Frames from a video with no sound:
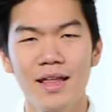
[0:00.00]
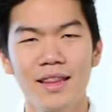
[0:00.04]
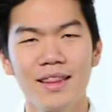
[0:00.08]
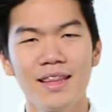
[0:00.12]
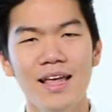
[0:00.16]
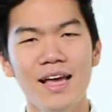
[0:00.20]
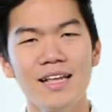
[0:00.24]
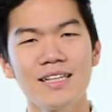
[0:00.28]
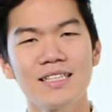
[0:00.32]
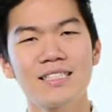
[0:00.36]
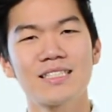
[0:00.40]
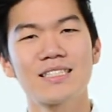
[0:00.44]

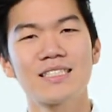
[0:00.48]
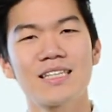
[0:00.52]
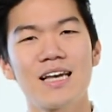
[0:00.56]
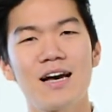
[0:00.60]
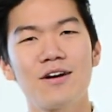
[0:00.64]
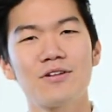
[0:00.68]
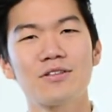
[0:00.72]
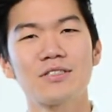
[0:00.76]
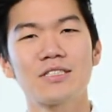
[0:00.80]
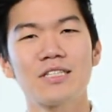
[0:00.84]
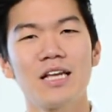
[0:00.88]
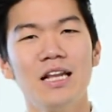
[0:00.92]
that
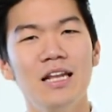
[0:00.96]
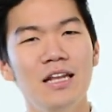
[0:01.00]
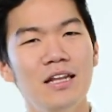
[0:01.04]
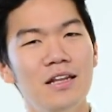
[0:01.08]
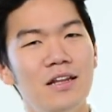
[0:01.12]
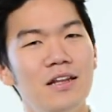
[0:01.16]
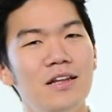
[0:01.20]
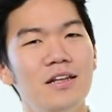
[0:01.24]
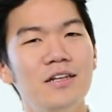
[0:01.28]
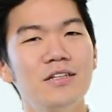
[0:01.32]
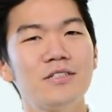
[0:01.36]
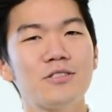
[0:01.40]
sounds a
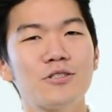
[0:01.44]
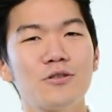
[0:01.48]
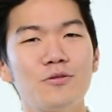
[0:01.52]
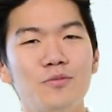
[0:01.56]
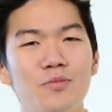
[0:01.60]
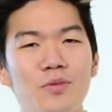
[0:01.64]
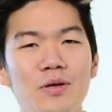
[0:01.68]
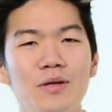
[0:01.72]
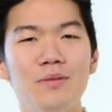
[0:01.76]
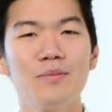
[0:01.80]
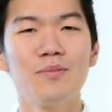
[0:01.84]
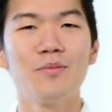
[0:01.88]
little
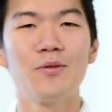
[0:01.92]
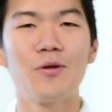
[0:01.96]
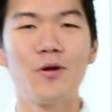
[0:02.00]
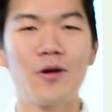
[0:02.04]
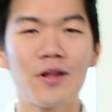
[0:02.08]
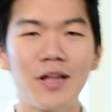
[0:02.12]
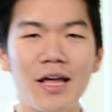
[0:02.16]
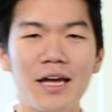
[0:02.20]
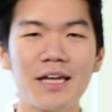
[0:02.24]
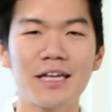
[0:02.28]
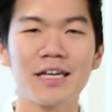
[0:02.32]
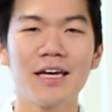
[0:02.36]
bit
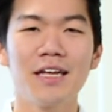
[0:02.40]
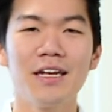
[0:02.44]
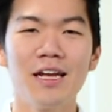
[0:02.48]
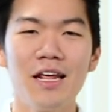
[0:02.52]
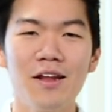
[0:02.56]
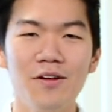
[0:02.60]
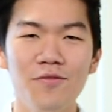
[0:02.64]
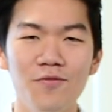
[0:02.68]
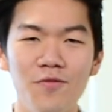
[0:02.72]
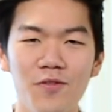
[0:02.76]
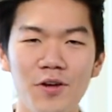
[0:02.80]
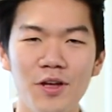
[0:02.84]
more like an
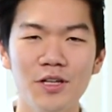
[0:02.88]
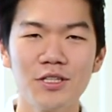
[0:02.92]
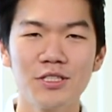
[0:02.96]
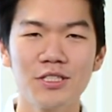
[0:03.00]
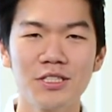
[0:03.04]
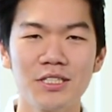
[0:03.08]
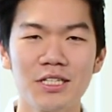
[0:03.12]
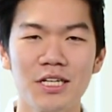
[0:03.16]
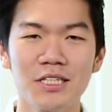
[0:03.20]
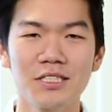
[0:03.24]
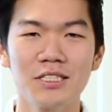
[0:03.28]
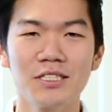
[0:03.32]
adventure,
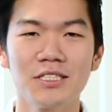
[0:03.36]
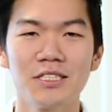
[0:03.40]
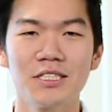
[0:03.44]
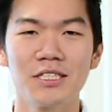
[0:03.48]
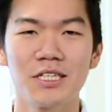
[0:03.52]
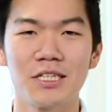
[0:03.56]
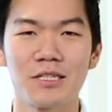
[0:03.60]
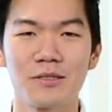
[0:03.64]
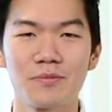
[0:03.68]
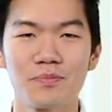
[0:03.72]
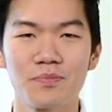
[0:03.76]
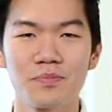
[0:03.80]
doesn't
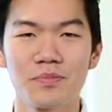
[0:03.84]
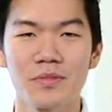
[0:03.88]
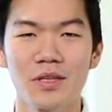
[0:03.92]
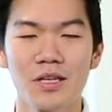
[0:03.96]
it?